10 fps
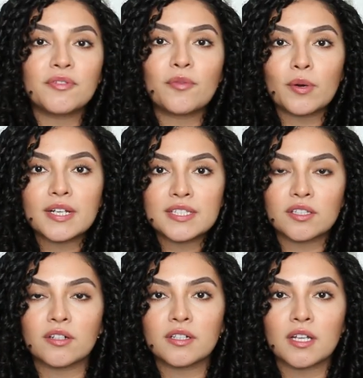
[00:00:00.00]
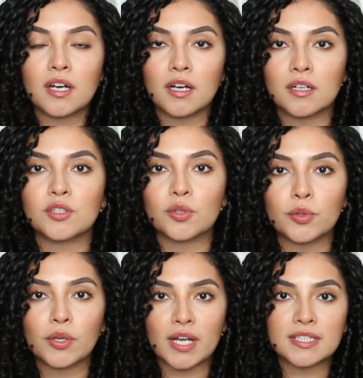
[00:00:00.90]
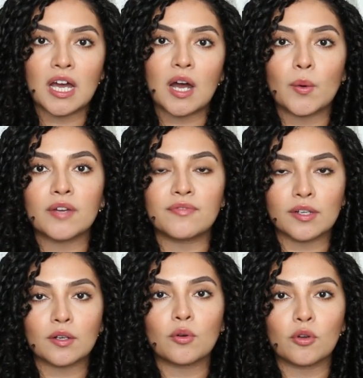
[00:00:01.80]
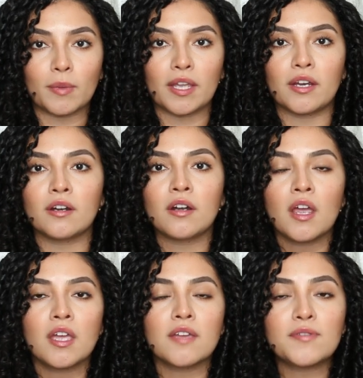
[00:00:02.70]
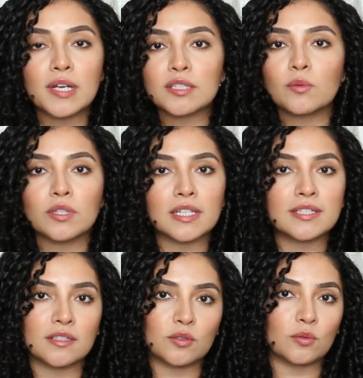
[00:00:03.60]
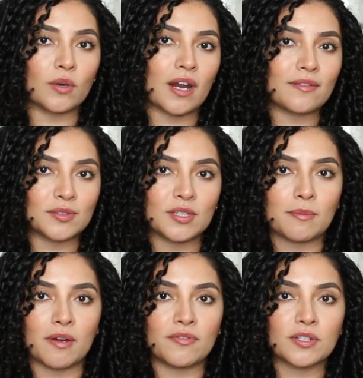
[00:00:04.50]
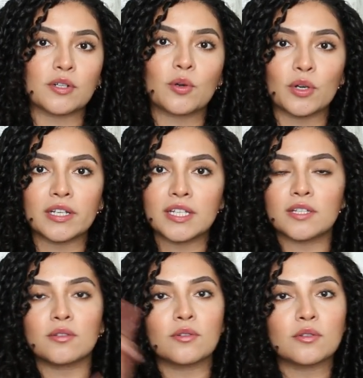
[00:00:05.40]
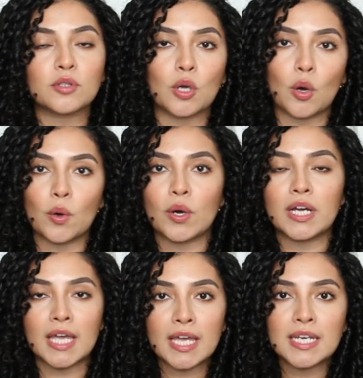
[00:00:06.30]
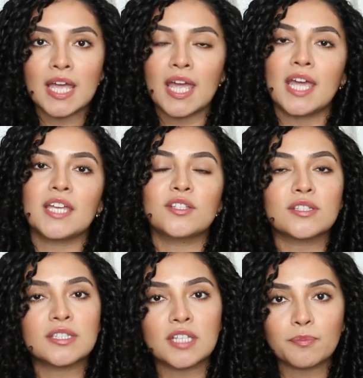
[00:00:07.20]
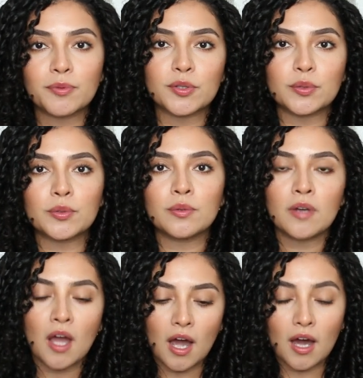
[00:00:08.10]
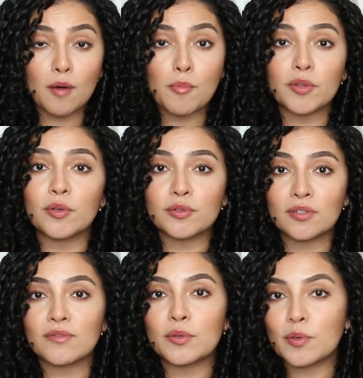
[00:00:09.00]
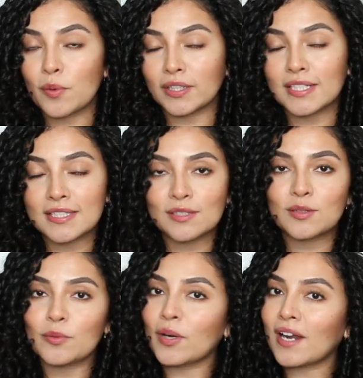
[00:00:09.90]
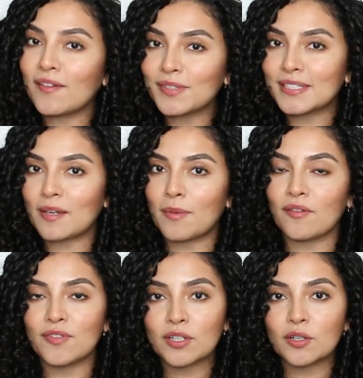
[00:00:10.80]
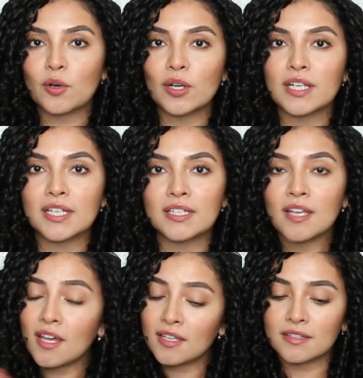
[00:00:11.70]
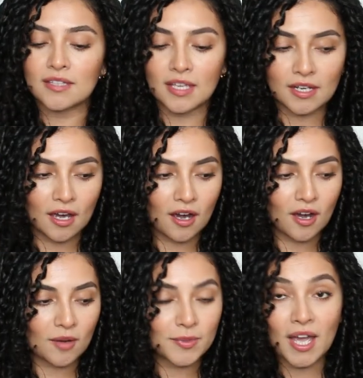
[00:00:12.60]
before I start uh, showing you guys how I finger coil my hair, if you guys don't want to listen to what I have to say about finger coiling, you can go ahead and just skip through. Um, but those of you who want to listen to what I have to say about finger coiling, then um,